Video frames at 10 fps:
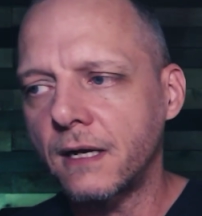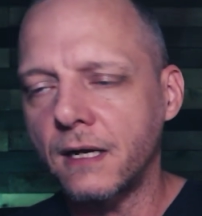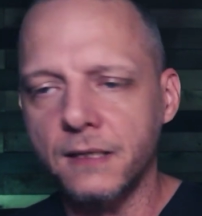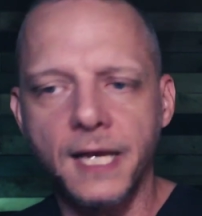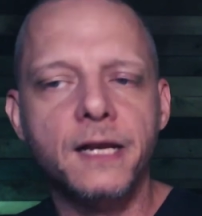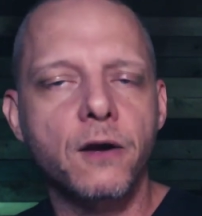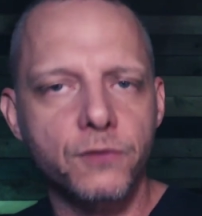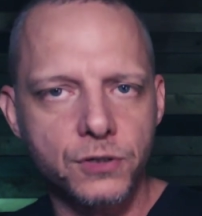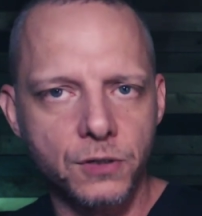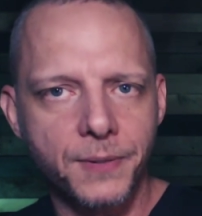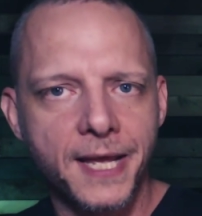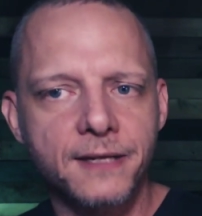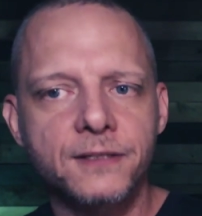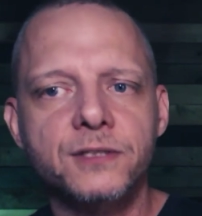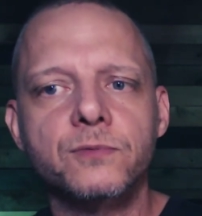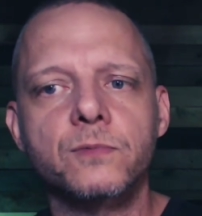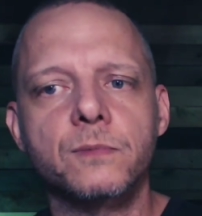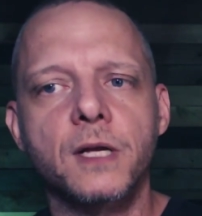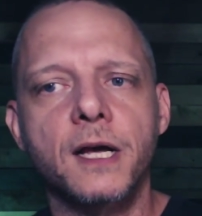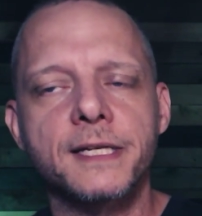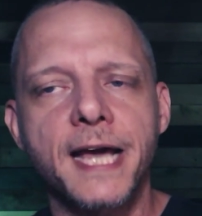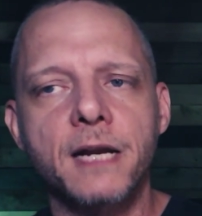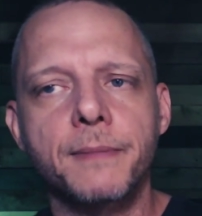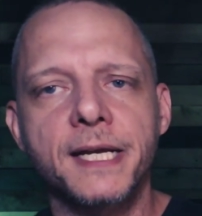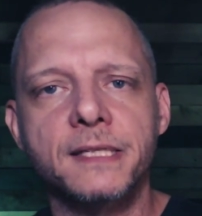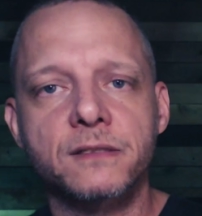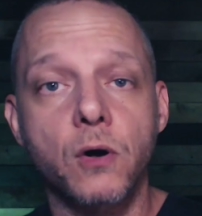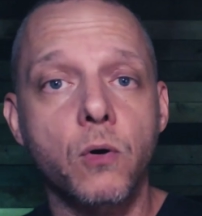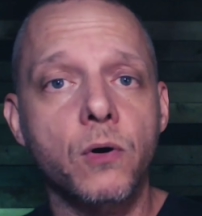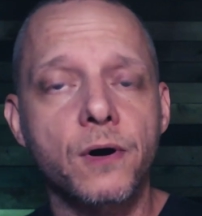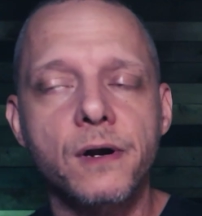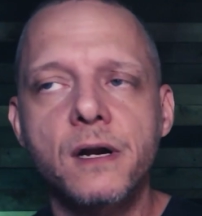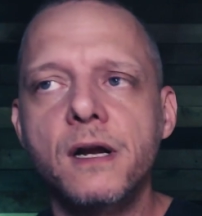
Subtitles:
like Overcooked Panda's database or